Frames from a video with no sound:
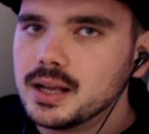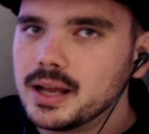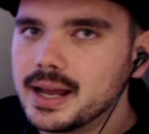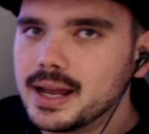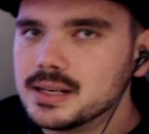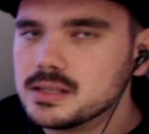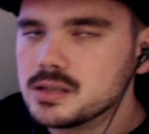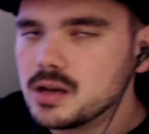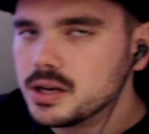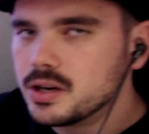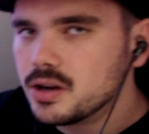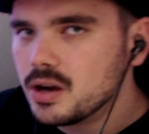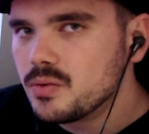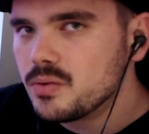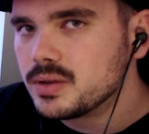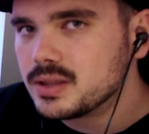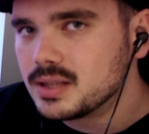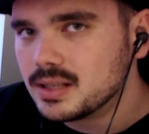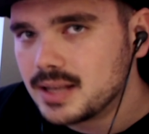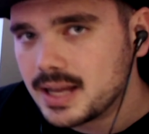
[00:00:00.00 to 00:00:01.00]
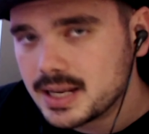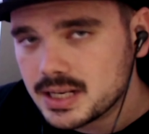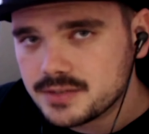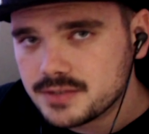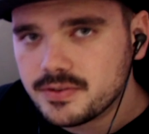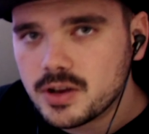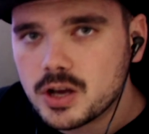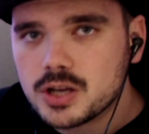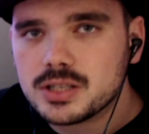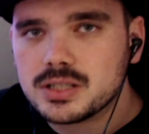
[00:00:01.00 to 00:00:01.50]
And I know with the
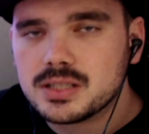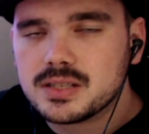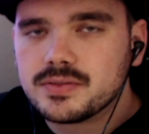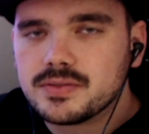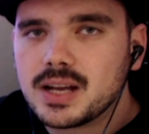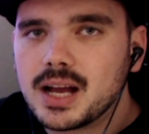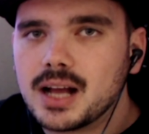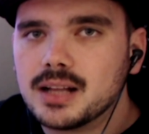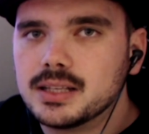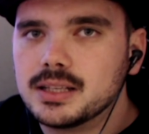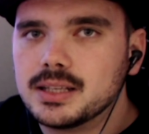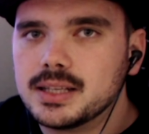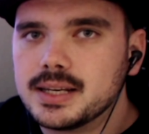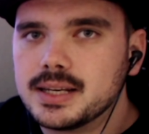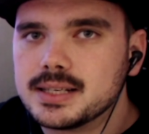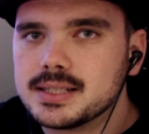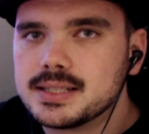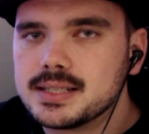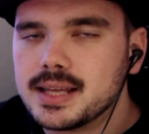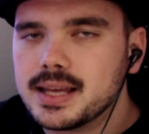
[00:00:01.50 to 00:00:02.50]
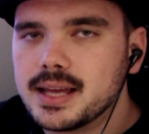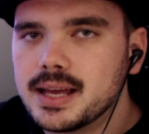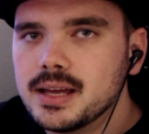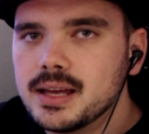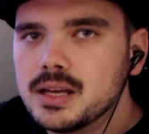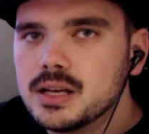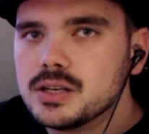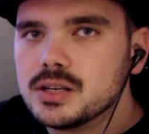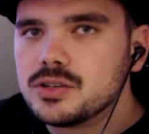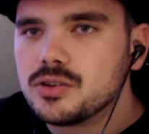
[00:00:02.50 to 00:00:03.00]
latest versions of Kali Linux, they're
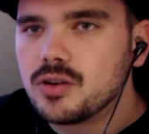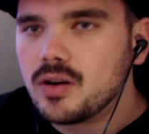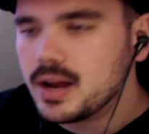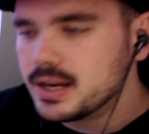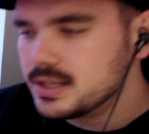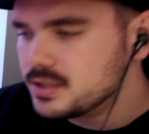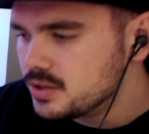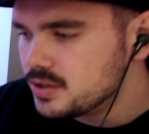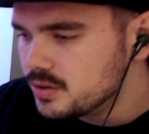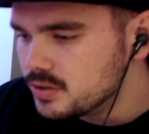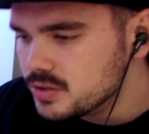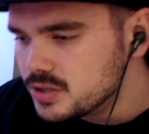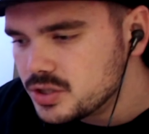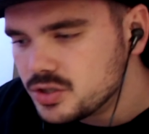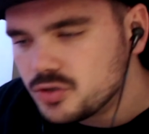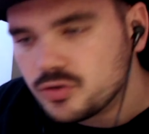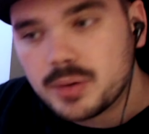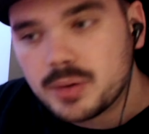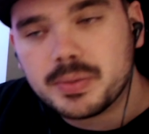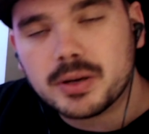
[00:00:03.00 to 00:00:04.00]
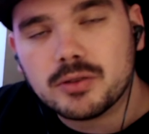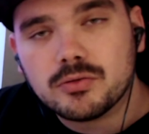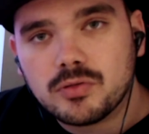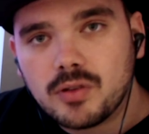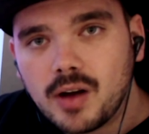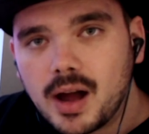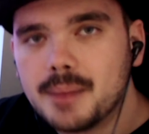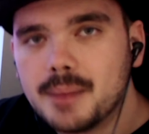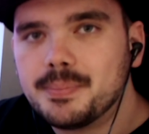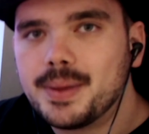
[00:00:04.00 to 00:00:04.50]
trying to strip it
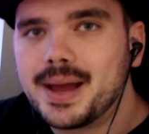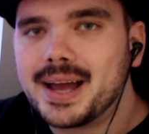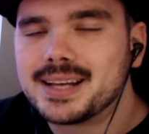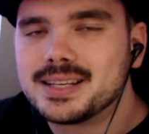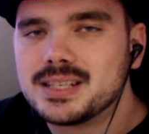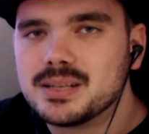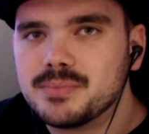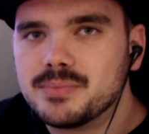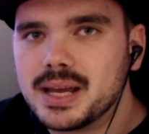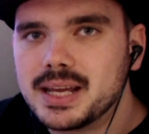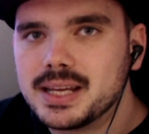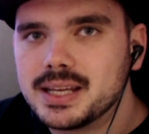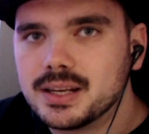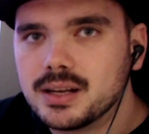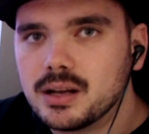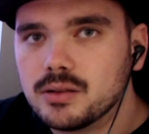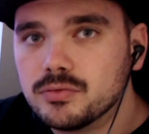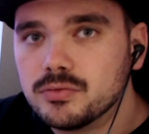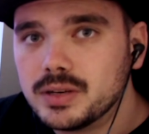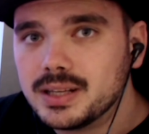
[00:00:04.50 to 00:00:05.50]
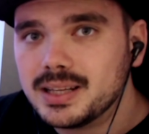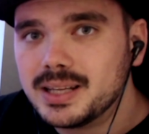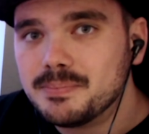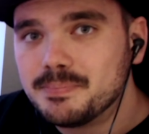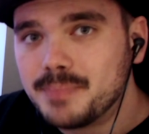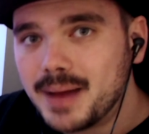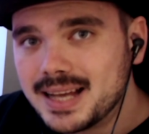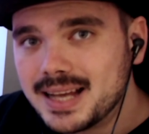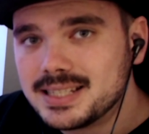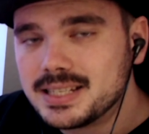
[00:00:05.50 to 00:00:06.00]
right back to make it a really
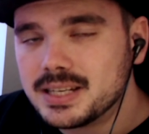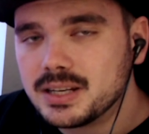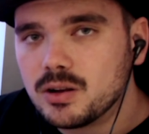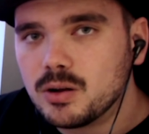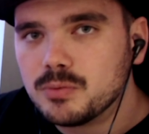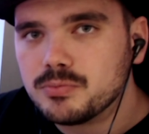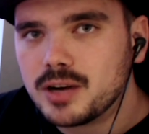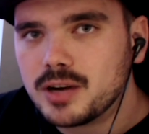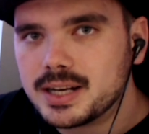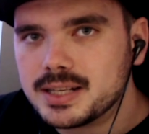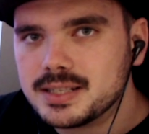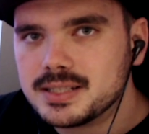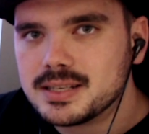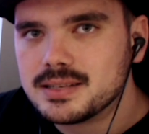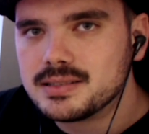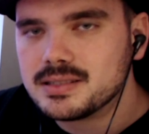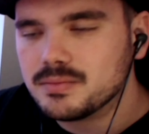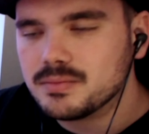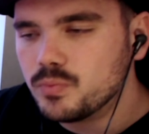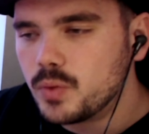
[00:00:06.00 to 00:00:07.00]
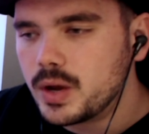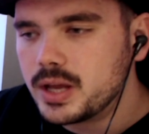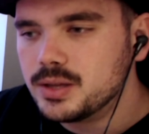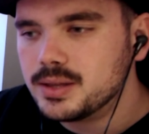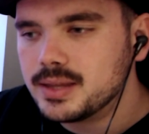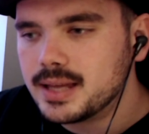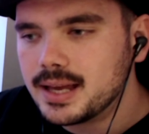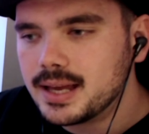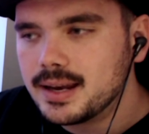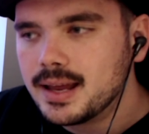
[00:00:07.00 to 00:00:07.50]
basic operating system where
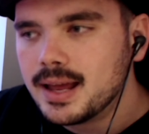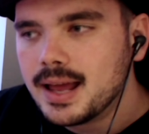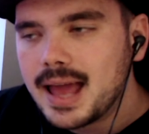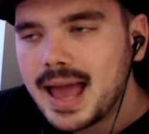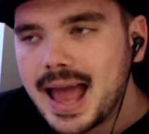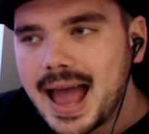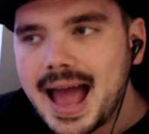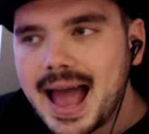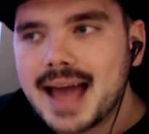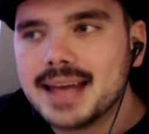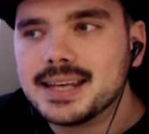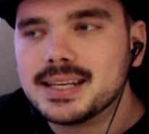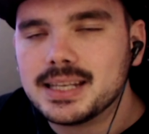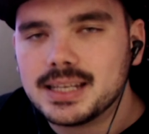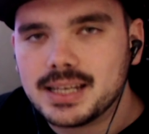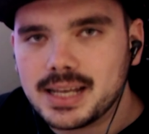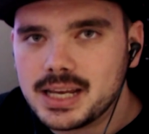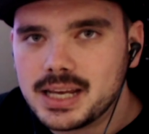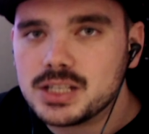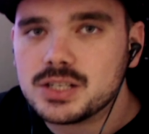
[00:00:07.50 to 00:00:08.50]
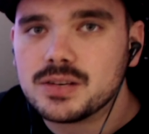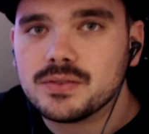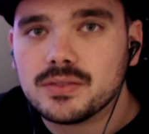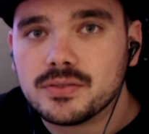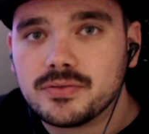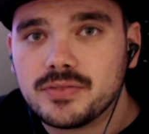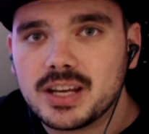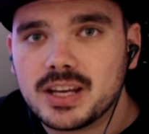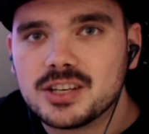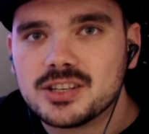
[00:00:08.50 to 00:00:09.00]
you then add in each of
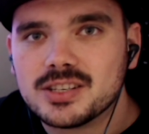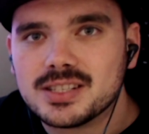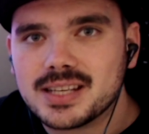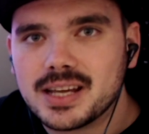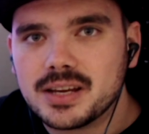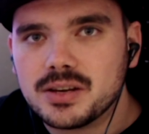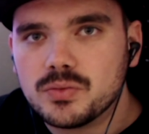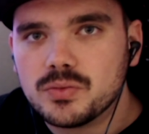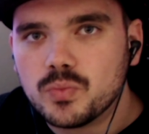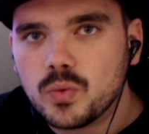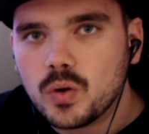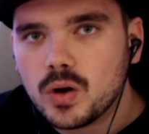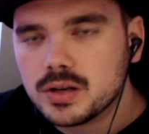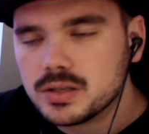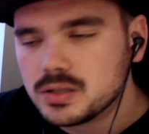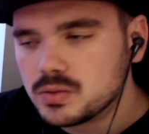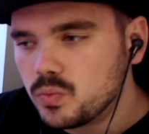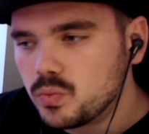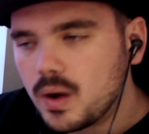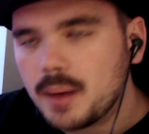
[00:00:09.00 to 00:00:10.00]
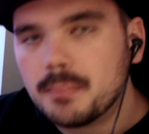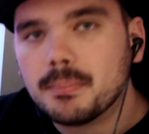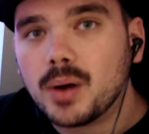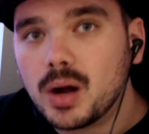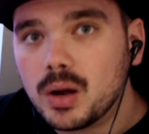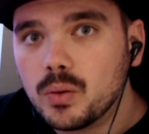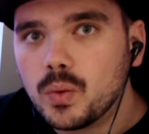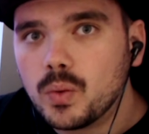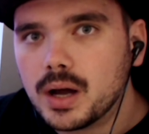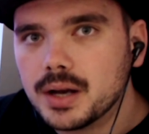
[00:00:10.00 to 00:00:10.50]
the features that you want one
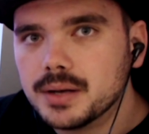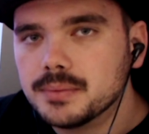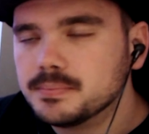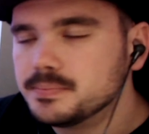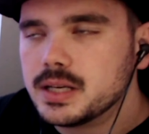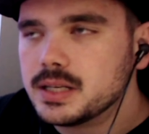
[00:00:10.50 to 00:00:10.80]
by one.